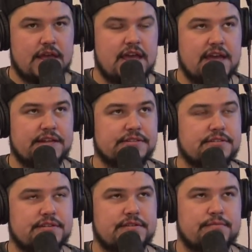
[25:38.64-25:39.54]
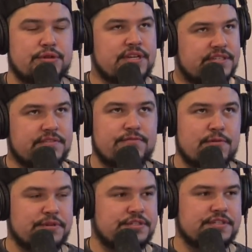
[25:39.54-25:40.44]
And police
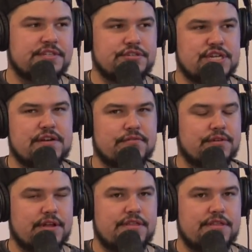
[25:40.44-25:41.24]
informants just in general,